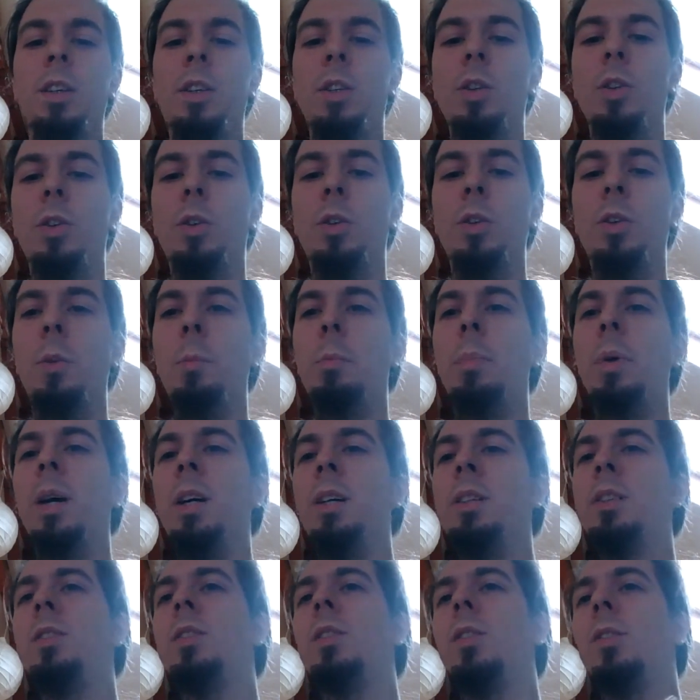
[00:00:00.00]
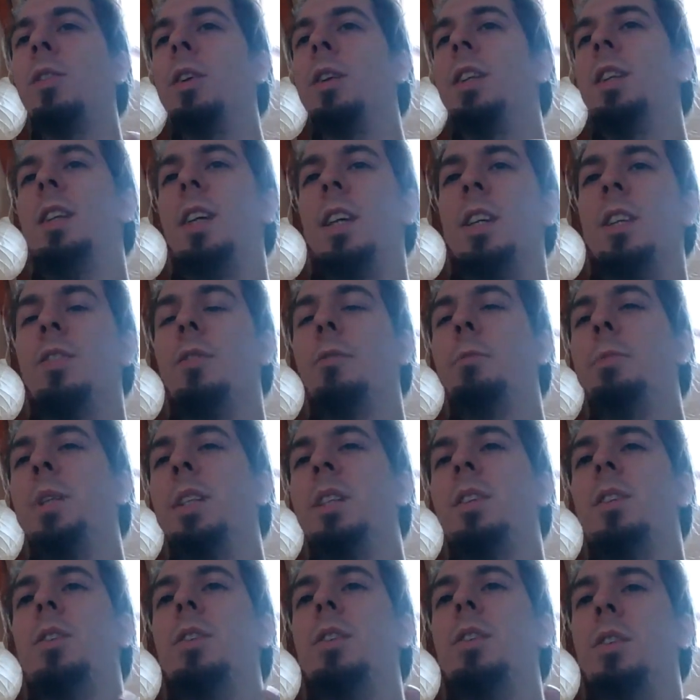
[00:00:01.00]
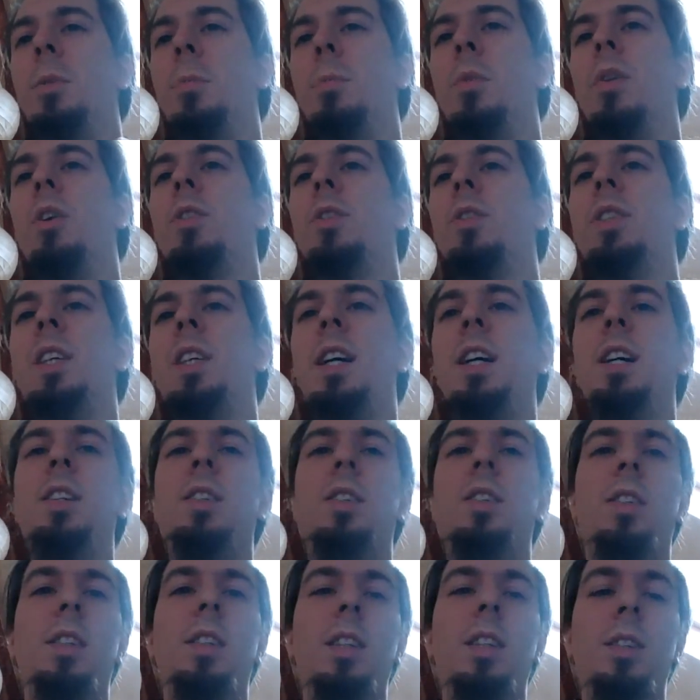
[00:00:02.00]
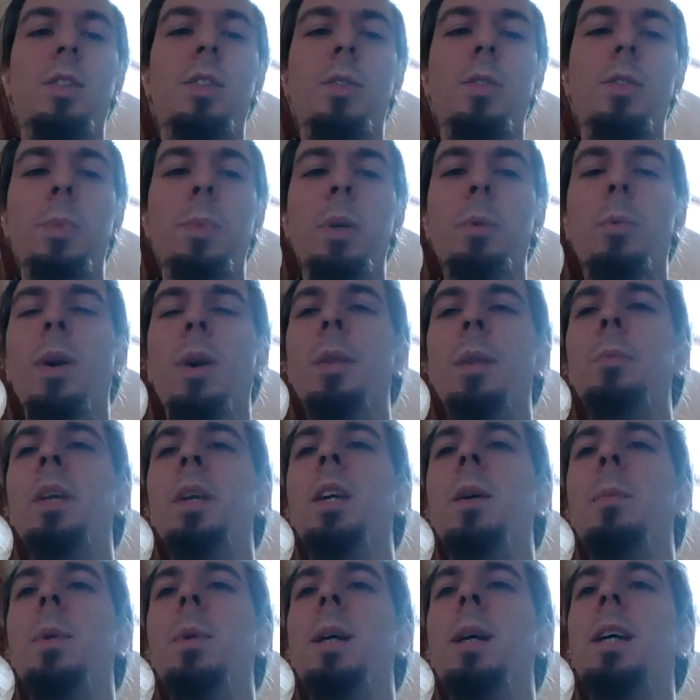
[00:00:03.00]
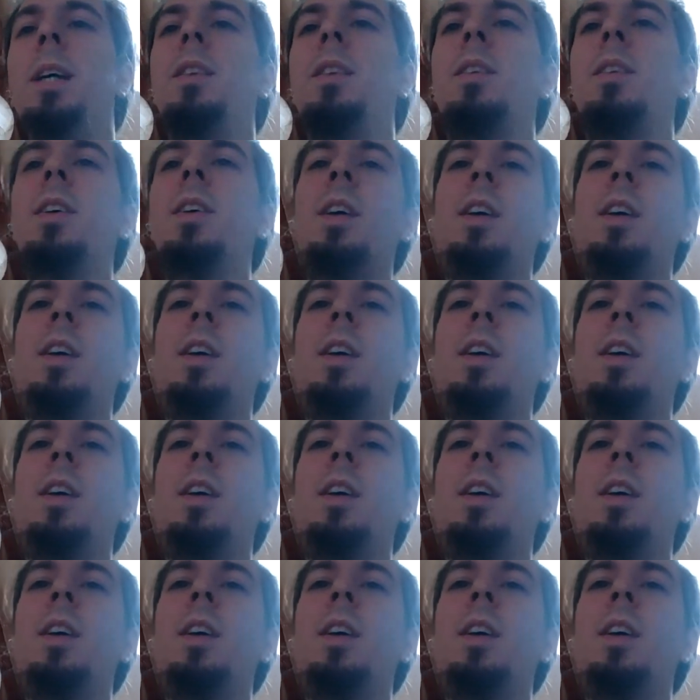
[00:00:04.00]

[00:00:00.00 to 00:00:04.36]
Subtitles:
the bus, or in case of Bitcoin, the block size needs to be 1 megabyte,